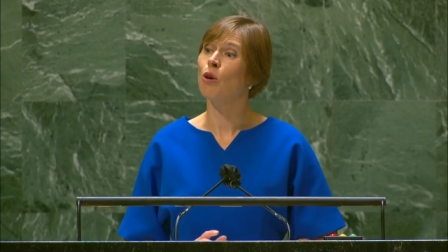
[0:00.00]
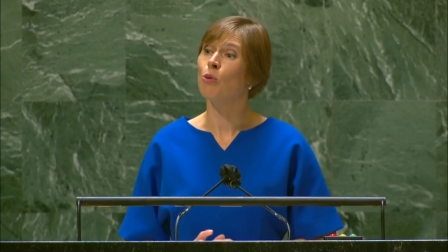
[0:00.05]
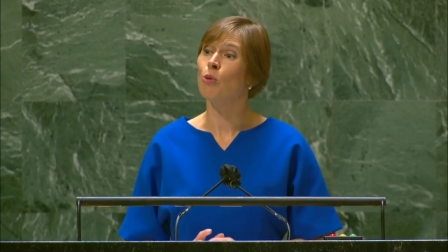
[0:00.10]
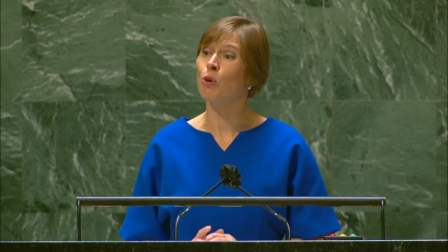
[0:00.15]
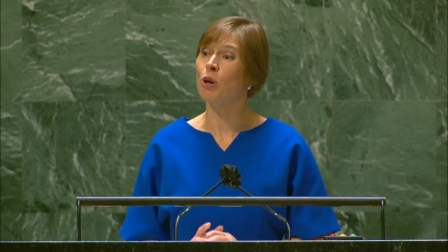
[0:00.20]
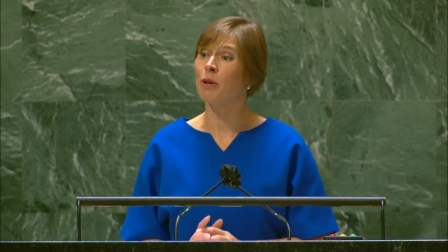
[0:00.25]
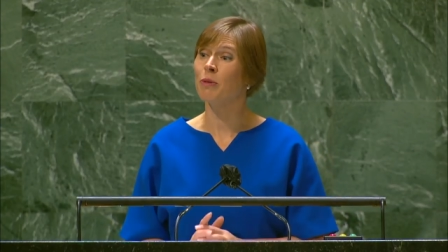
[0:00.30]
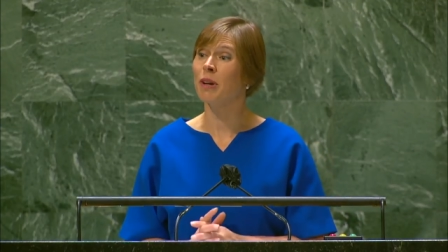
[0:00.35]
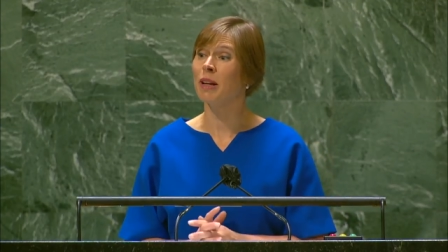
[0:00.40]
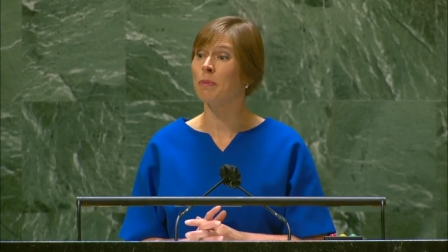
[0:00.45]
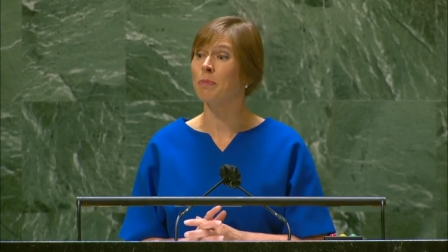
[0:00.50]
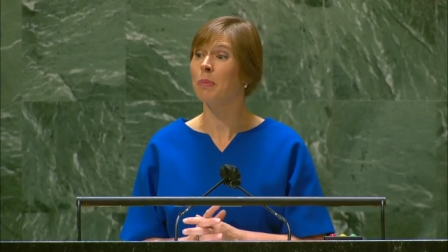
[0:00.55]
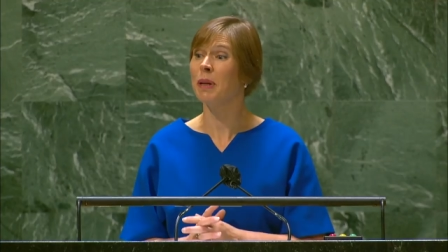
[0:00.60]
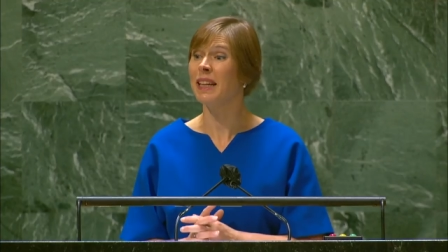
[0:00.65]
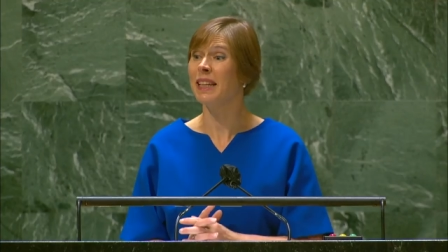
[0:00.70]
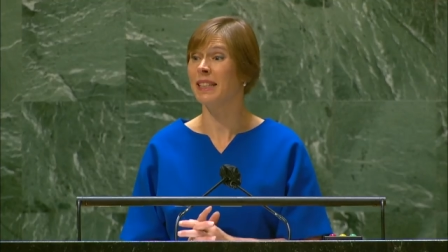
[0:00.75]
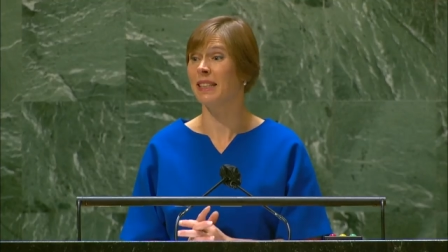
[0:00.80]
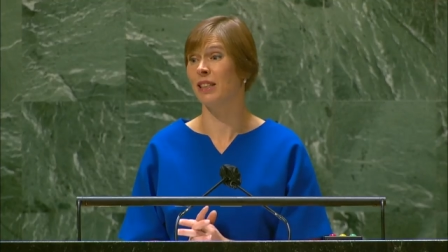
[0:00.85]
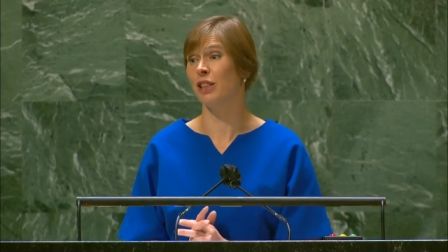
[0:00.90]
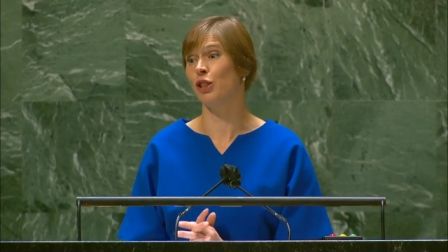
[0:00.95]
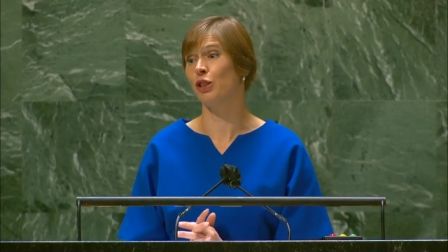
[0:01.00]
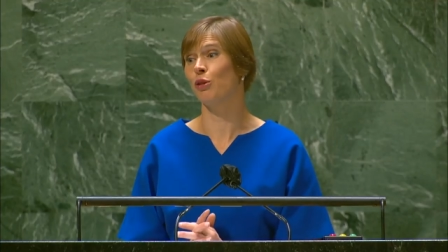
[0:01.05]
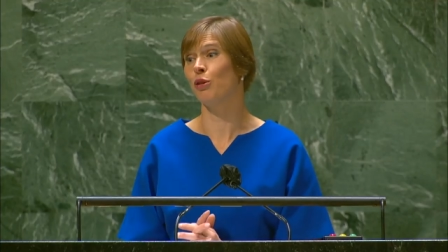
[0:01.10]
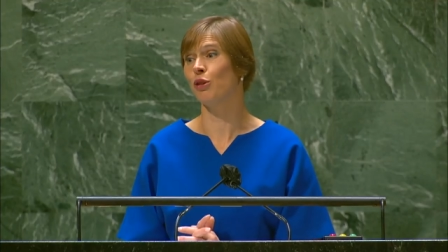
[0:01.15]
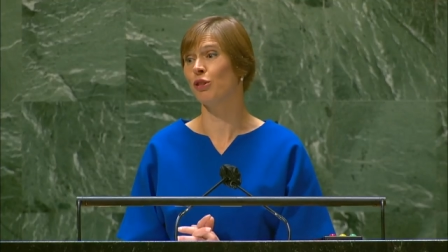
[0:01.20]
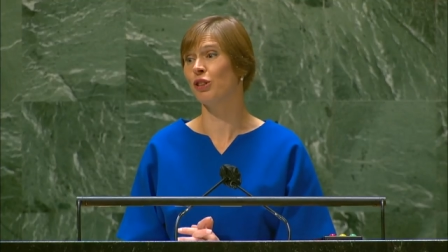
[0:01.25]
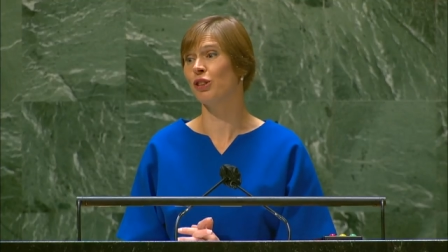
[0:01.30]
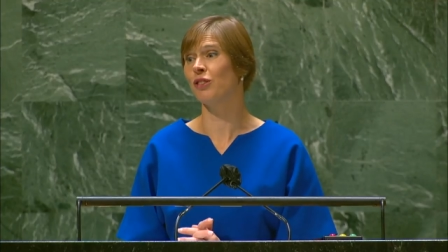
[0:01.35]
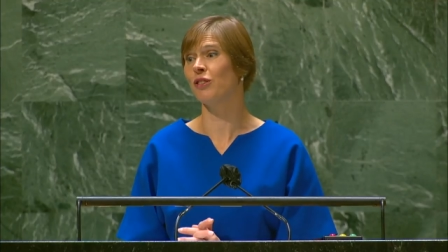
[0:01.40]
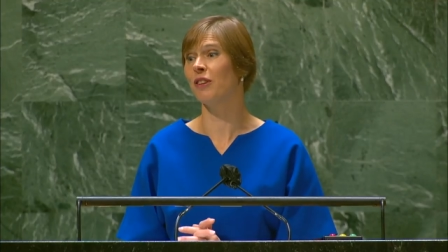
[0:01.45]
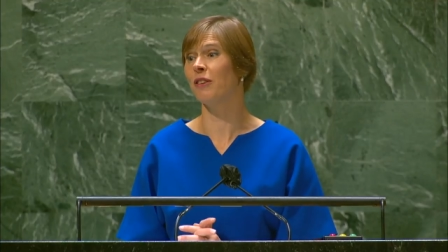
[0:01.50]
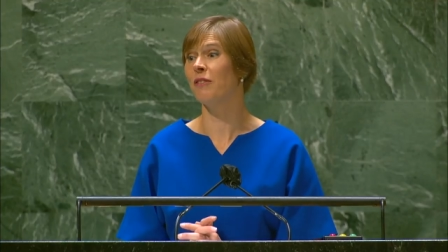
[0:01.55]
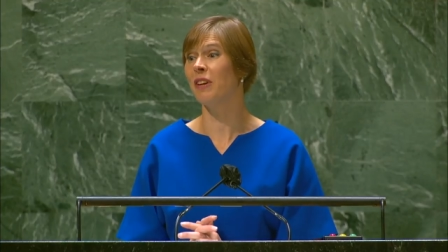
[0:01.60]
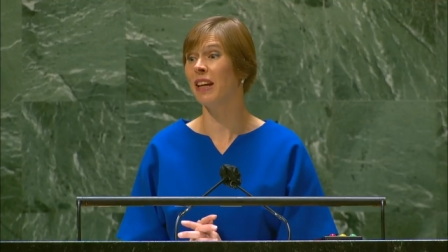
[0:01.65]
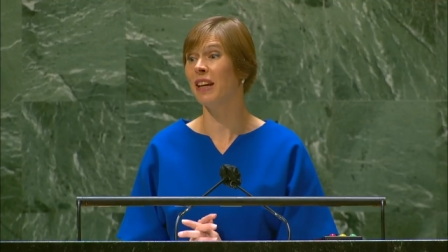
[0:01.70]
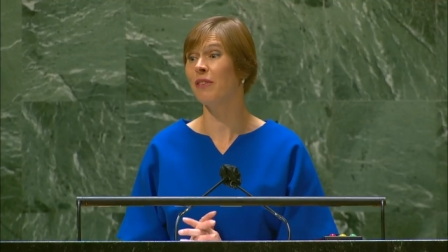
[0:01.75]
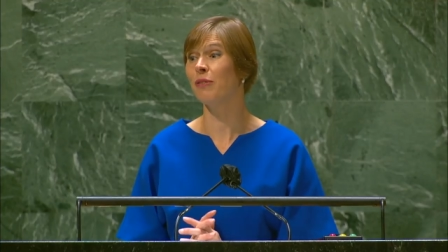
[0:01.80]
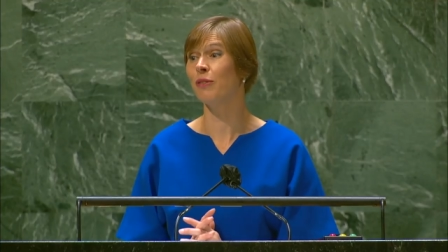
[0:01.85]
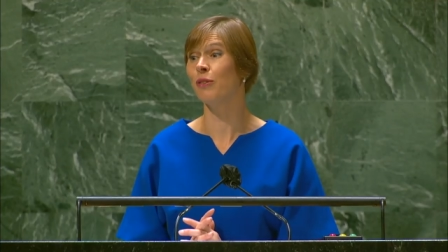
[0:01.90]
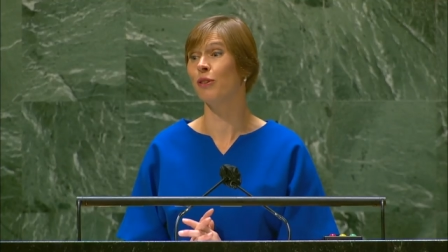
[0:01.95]
we were pleased to host the
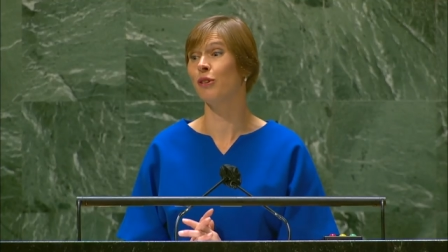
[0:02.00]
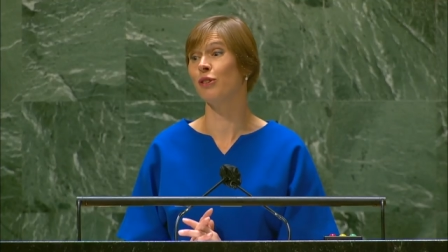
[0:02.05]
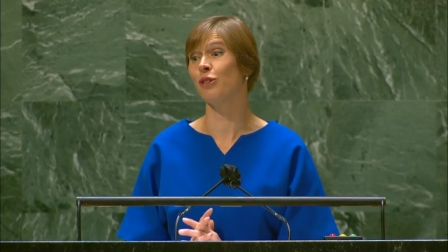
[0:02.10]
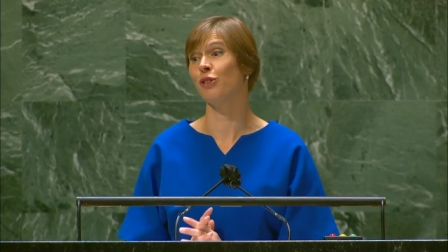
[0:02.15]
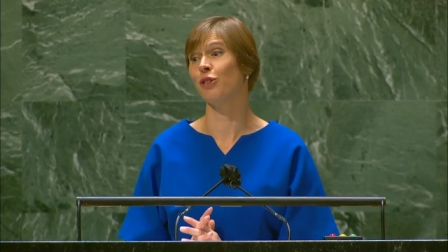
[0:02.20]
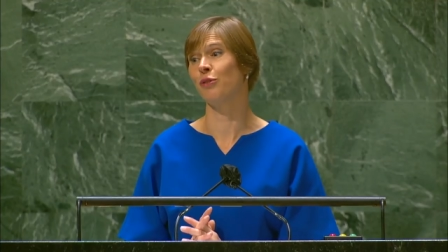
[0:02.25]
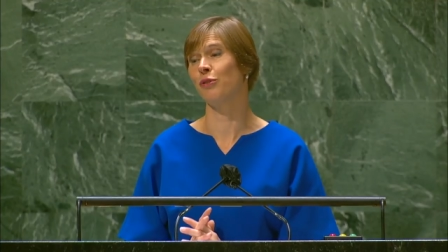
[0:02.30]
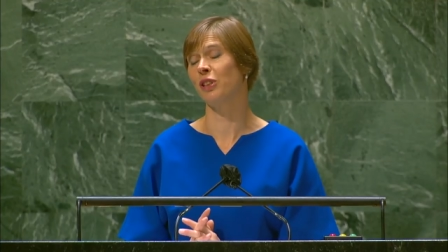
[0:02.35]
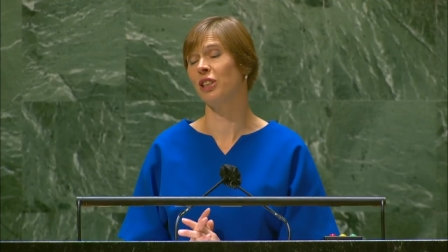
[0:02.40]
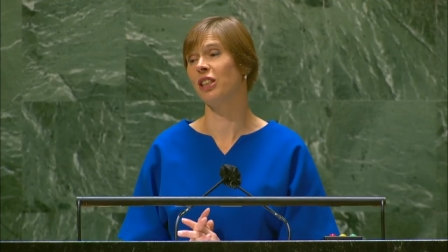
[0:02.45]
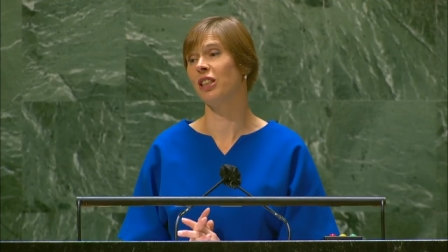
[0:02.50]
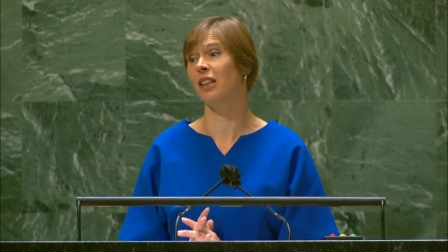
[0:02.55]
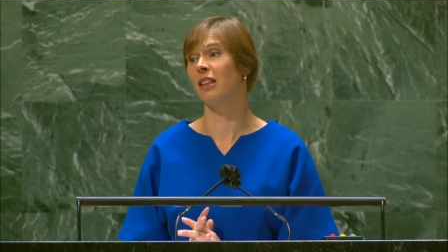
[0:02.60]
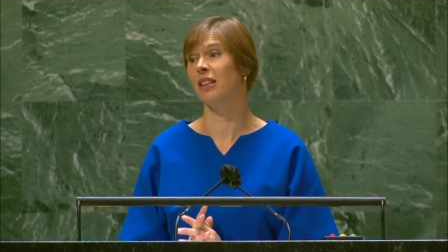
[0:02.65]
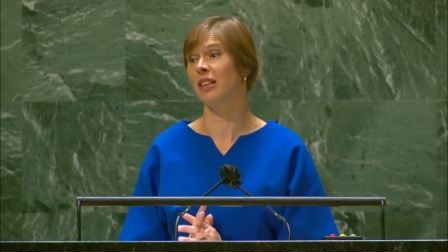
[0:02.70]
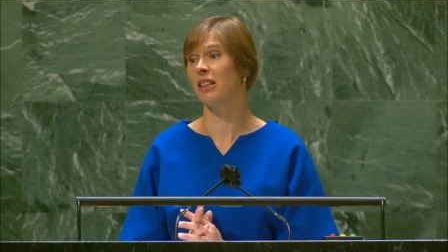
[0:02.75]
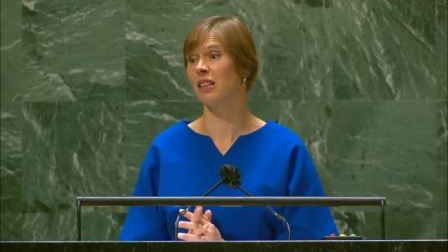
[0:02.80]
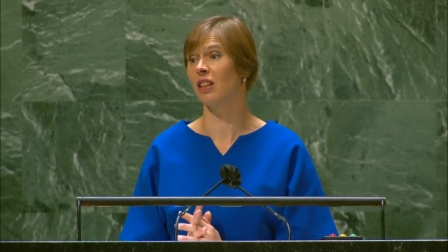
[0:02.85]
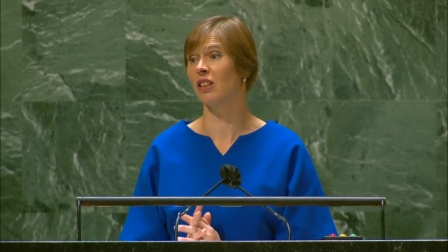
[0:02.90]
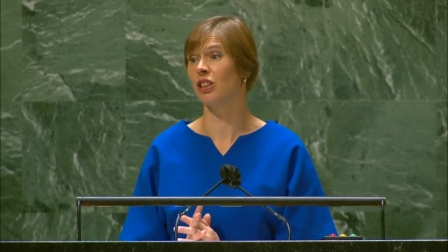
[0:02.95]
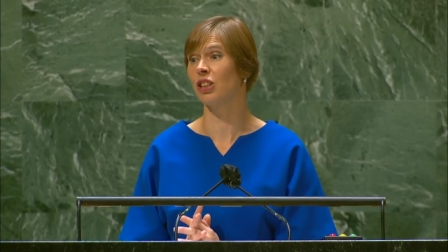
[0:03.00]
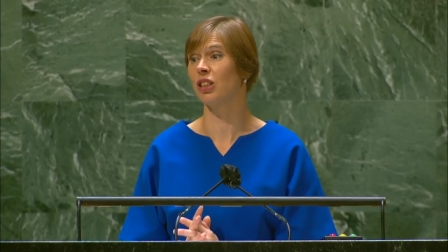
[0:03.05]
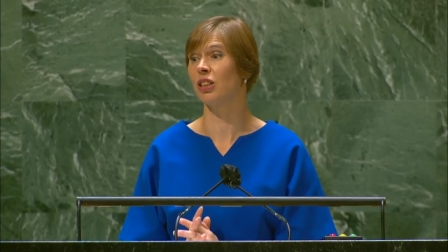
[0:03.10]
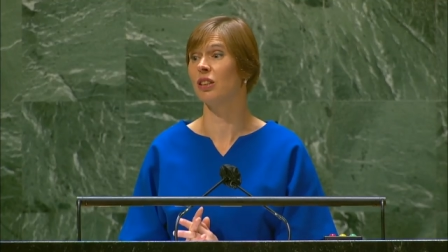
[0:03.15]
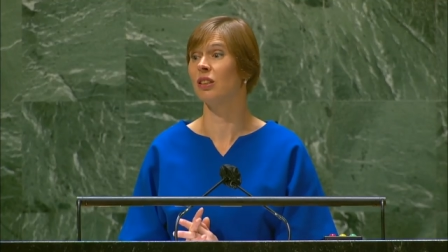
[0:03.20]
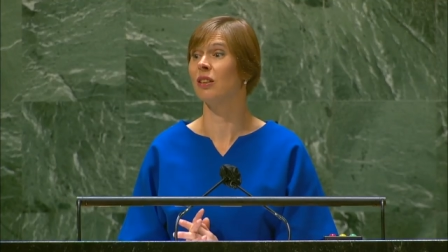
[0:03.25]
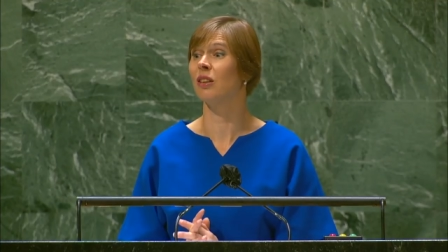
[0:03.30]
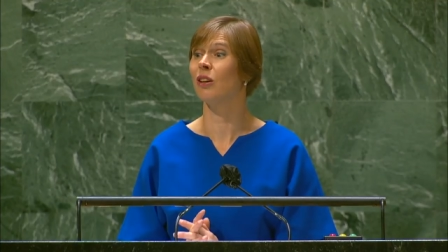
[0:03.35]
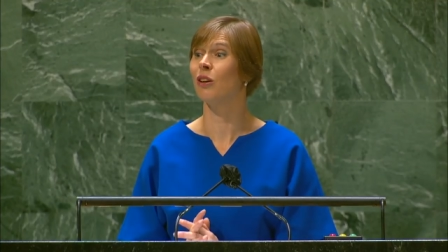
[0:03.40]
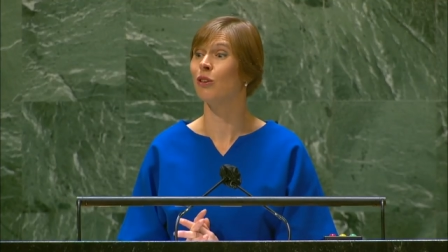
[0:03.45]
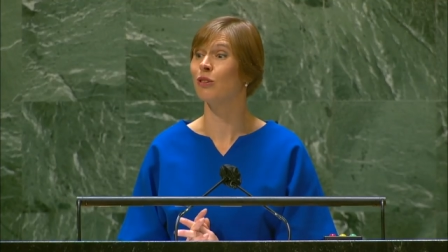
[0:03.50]
very first official discussion